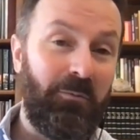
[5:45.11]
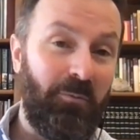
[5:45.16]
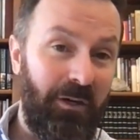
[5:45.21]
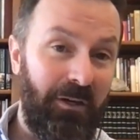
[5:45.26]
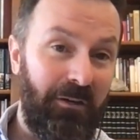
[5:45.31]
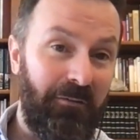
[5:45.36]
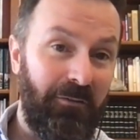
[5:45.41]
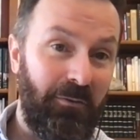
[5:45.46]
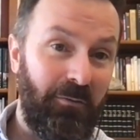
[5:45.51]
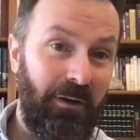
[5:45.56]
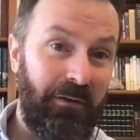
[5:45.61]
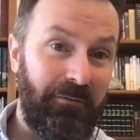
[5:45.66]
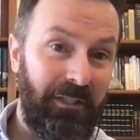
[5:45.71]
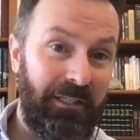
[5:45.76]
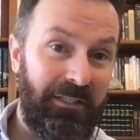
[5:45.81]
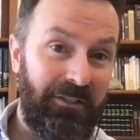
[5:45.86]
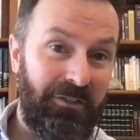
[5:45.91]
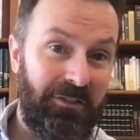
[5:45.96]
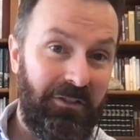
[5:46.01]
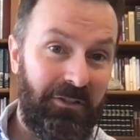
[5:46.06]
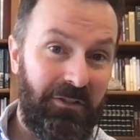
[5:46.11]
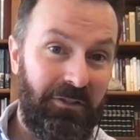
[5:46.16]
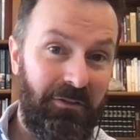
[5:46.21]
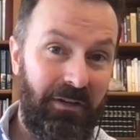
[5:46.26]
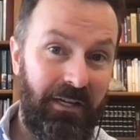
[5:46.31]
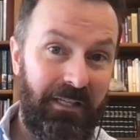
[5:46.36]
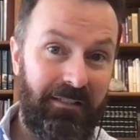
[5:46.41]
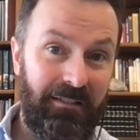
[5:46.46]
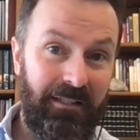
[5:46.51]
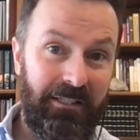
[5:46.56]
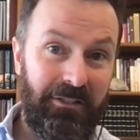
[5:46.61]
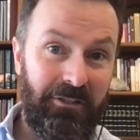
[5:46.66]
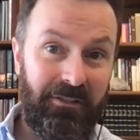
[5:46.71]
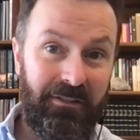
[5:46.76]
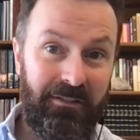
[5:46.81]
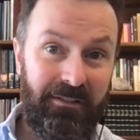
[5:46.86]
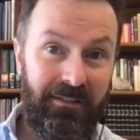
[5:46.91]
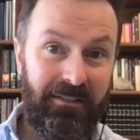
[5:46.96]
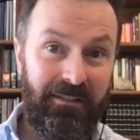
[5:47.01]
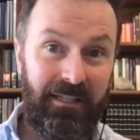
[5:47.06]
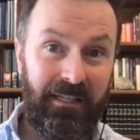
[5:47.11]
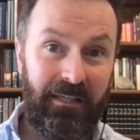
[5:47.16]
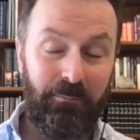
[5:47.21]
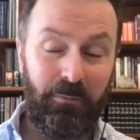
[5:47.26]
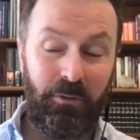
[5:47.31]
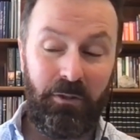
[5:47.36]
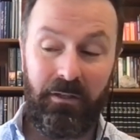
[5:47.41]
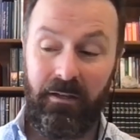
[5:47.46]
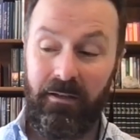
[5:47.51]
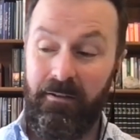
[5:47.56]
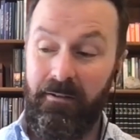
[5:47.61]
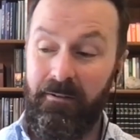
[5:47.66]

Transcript: 1 of the Revelations and Translations, the second book.